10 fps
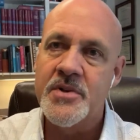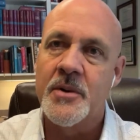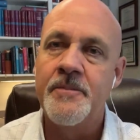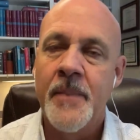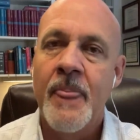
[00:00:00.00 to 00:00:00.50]

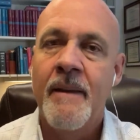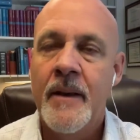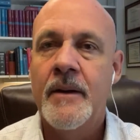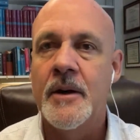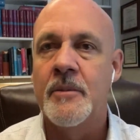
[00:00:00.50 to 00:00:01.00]
So,
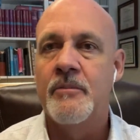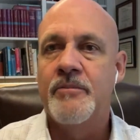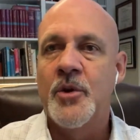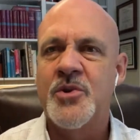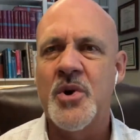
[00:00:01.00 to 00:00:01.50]
you know,
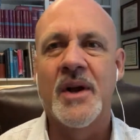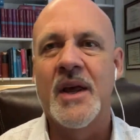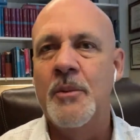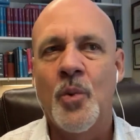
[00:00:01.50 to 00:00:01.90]
we try to keep